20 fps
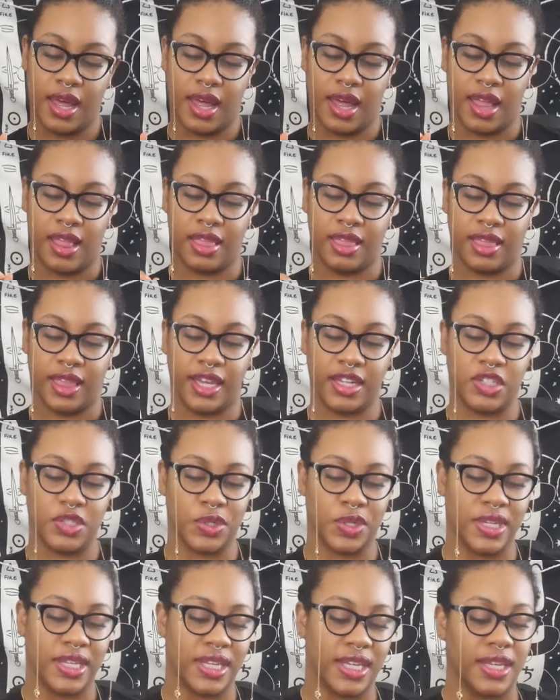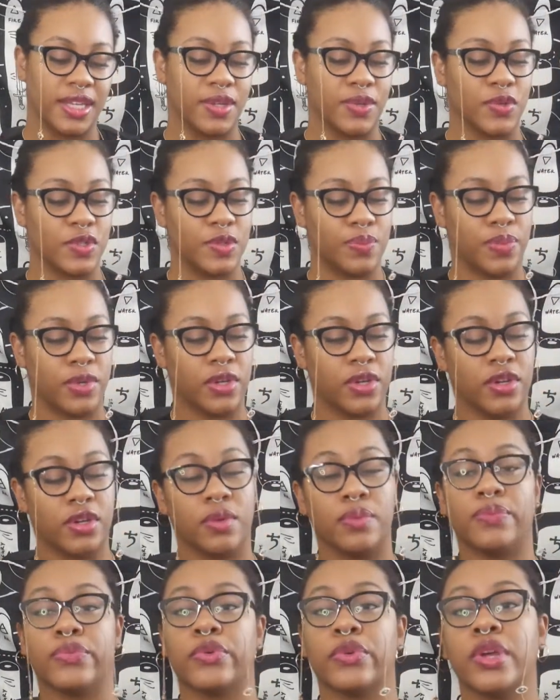Electric eel
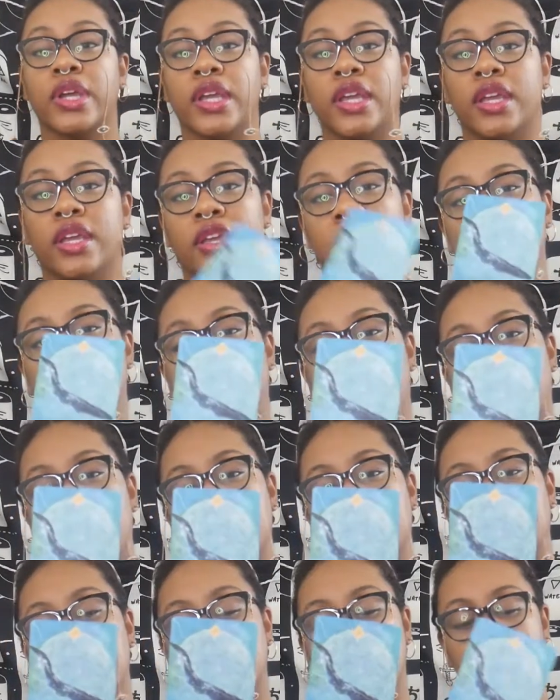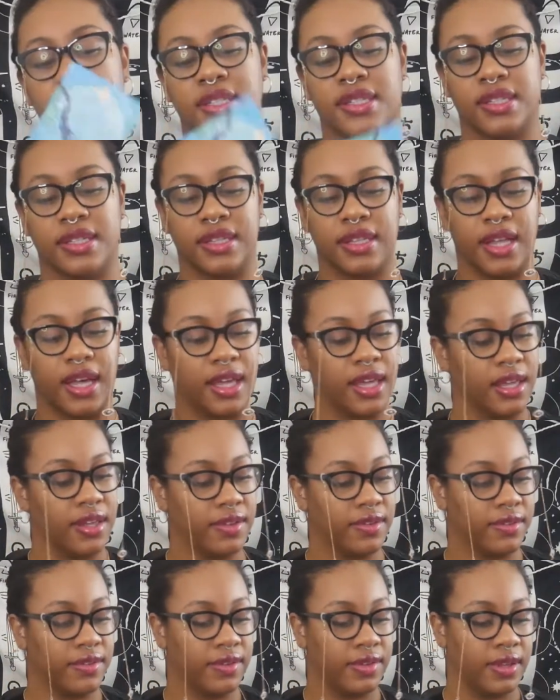spirit, bring your ideas to life.
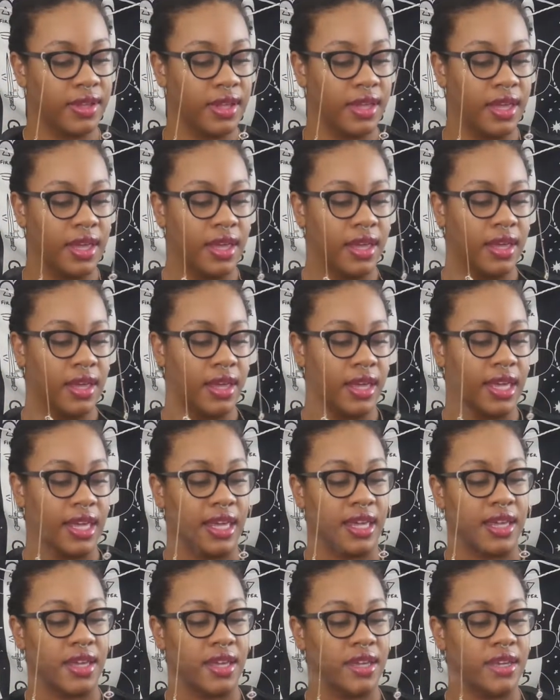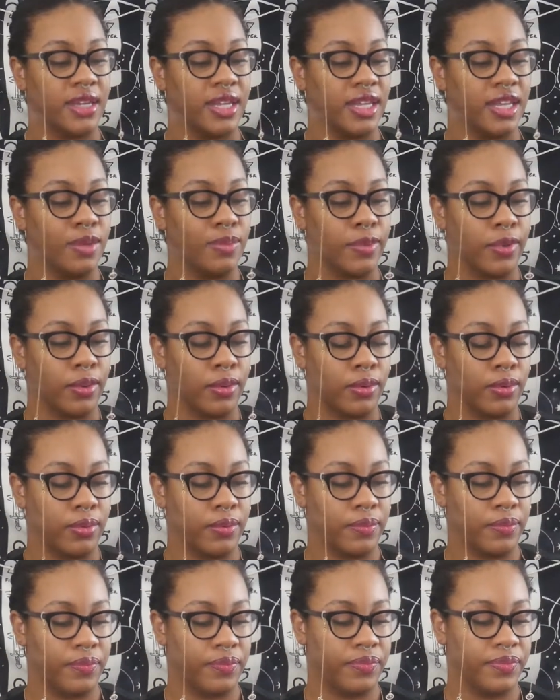And Ebo,
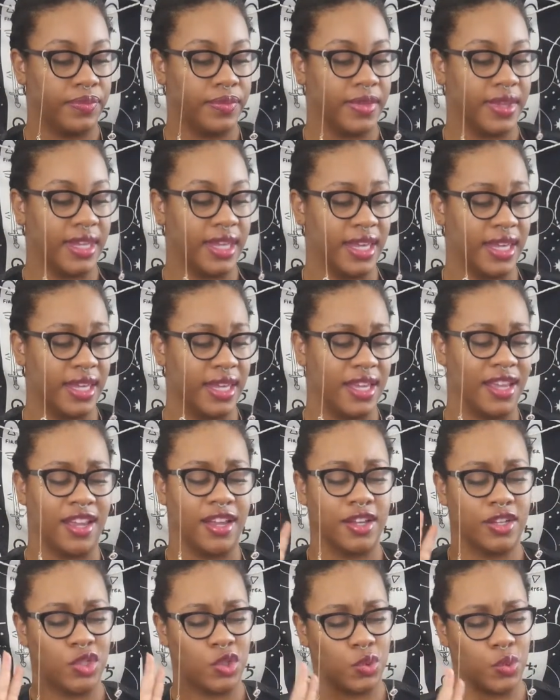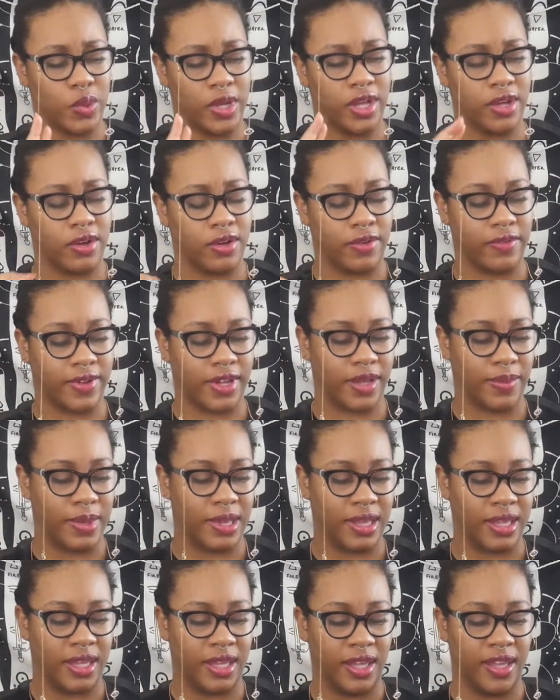key 12, I
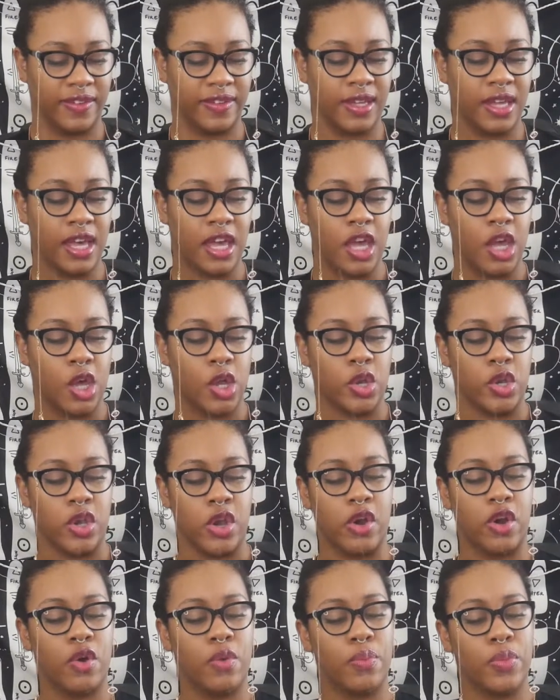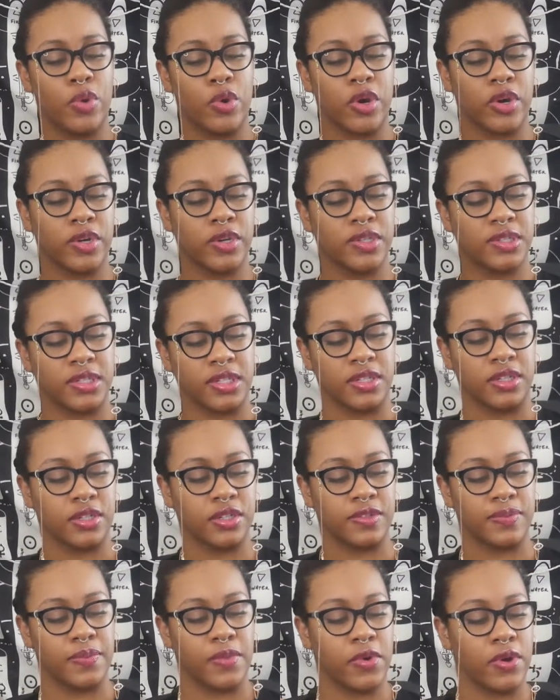believe. No person
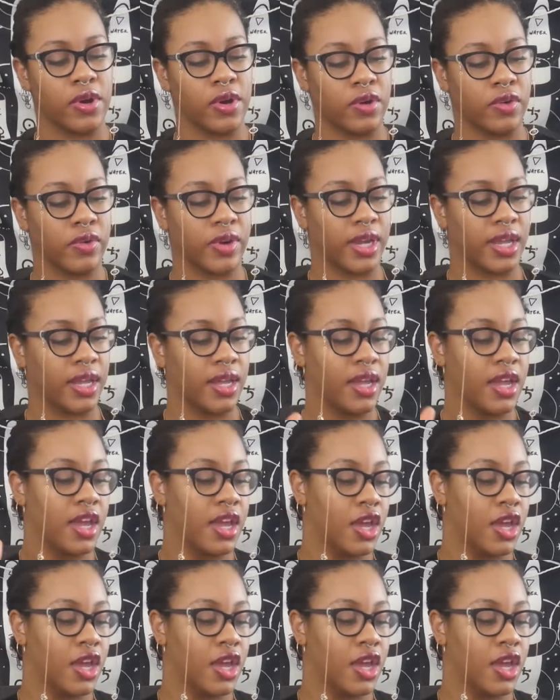is born great.